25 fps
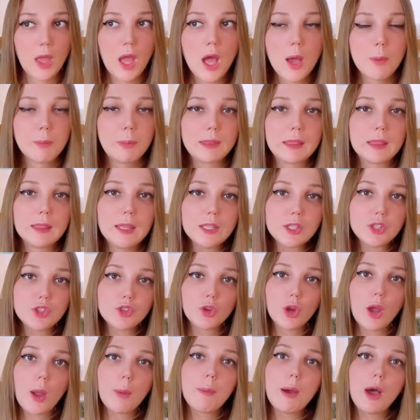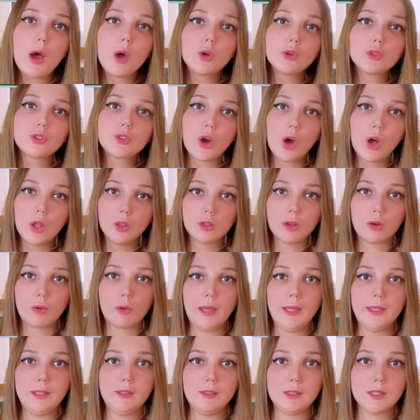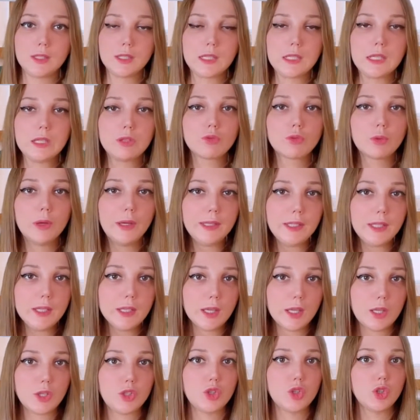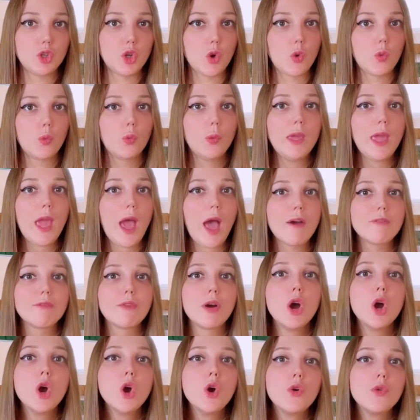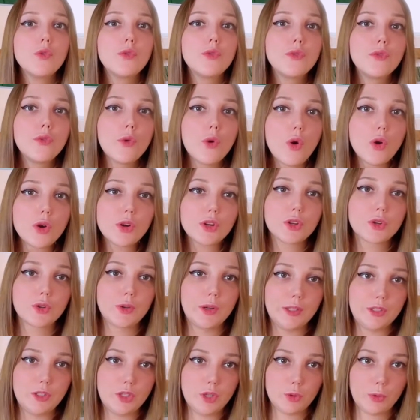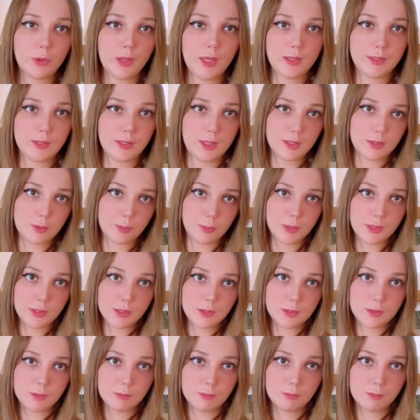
But let's talk about only writing. In writing, as you know, we have 4 criteria assessments: